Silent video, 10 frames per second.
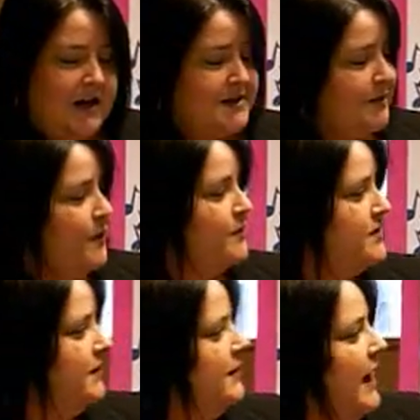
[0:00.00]
I
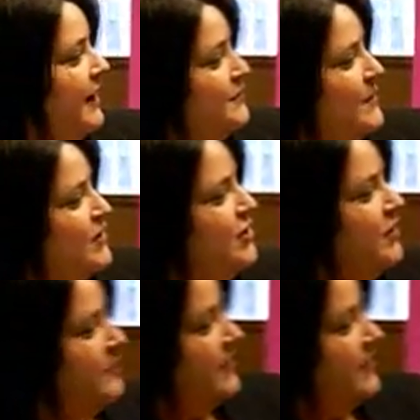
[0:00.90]
suppose I have to ask you the